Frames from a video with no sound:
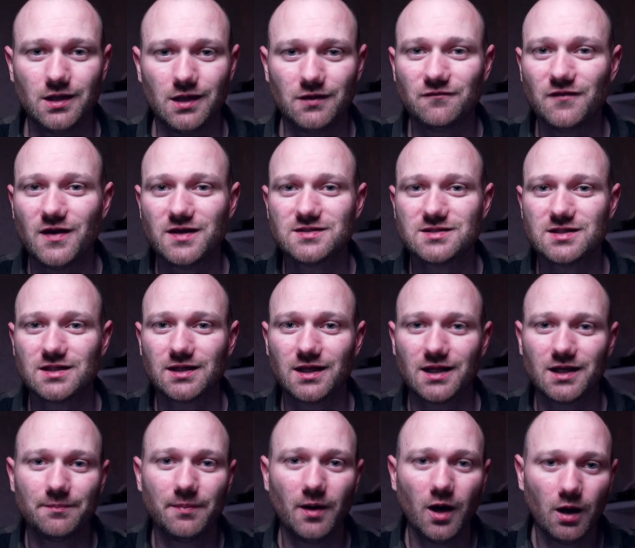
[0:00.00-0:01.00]
Investing
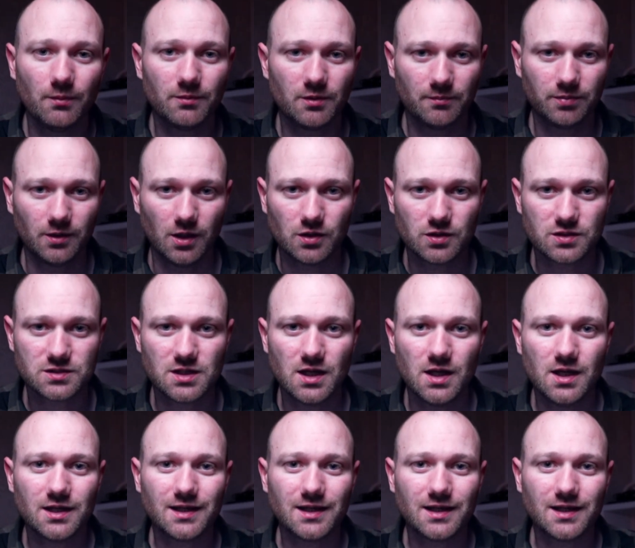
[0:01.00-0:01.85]
in apartment blocks